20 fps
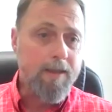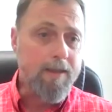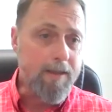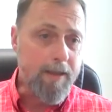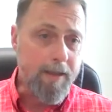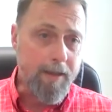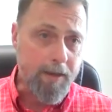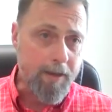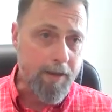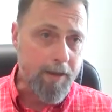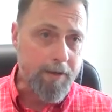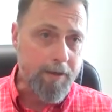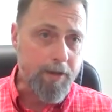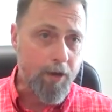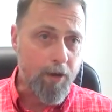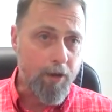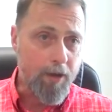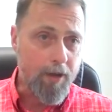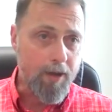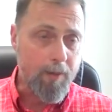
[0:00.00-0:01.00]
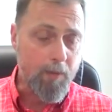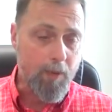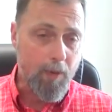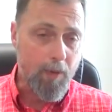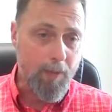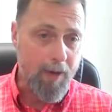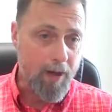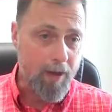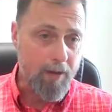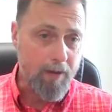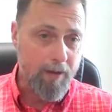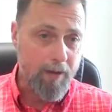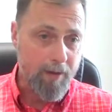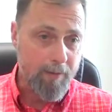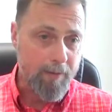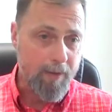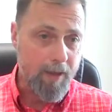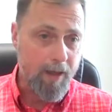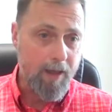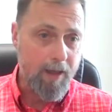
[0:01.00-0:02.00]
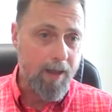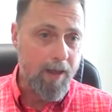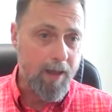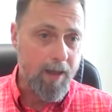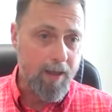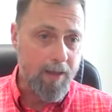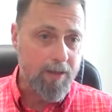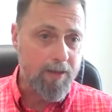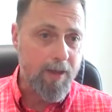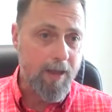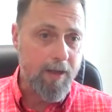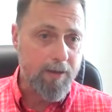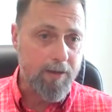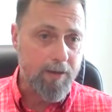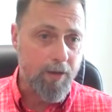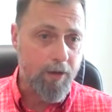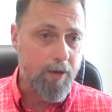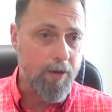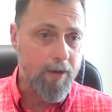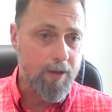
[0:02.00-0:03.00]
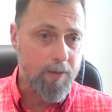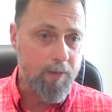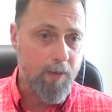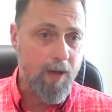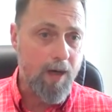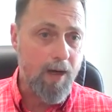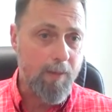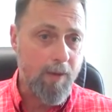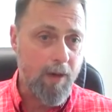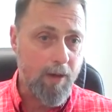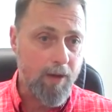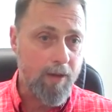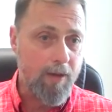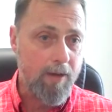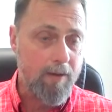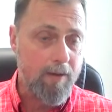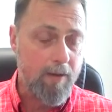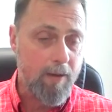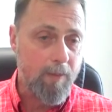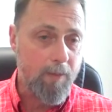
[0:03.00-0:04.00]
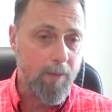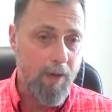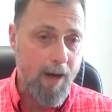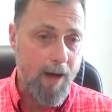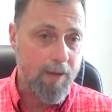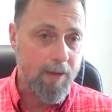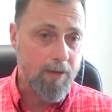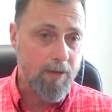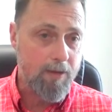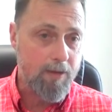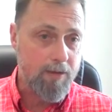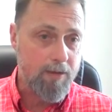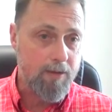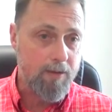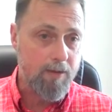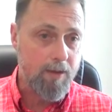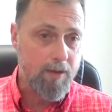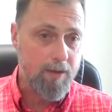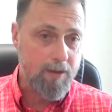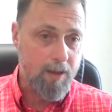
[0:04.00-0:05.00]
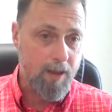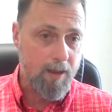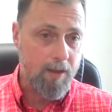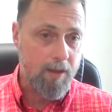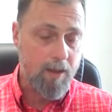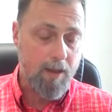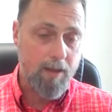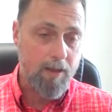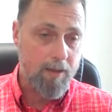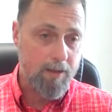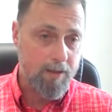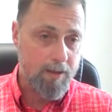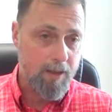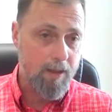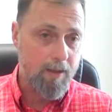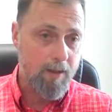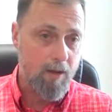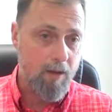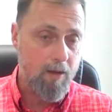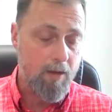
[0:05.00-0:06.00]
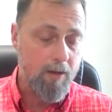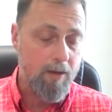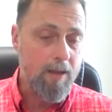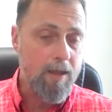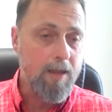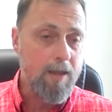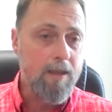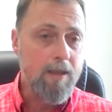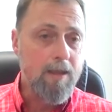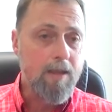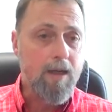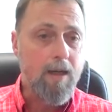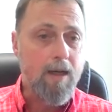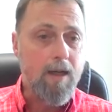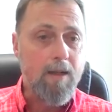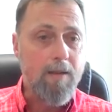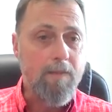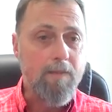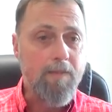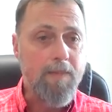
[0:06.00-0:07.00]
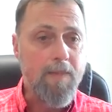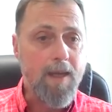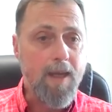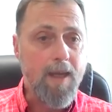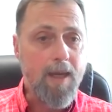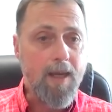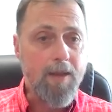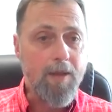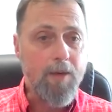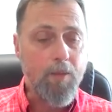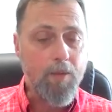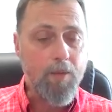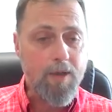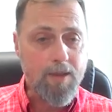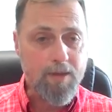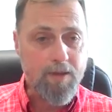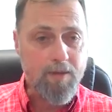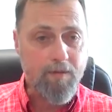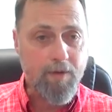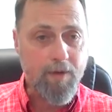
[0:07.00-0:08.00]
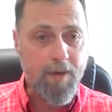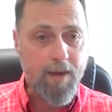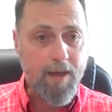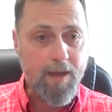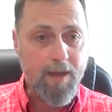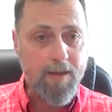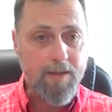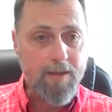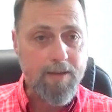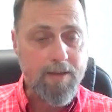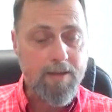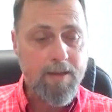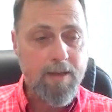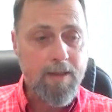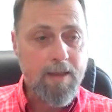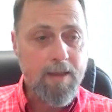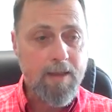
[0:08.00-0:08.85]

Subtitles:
did an attorney prepare them? And is that attorney's primary practice estate law? And the reason for that is,